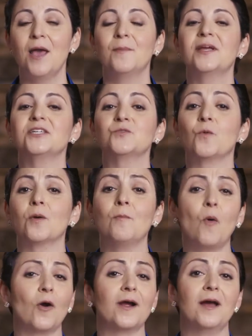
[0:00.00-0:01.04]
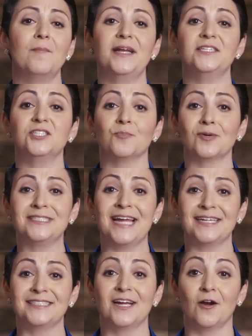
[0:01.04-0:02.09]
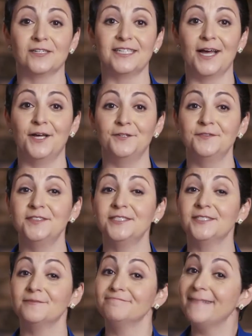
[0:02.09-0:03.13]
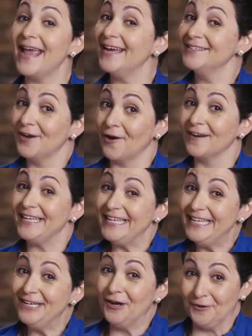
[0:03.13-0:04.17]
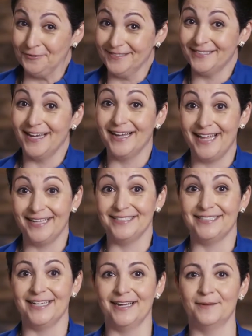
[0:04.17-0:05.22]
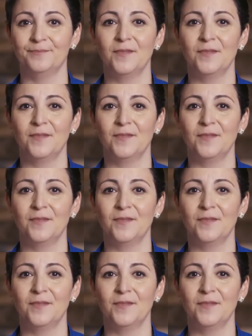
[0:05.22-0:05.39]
because we're more committed to protecting ourselves and our egos against it.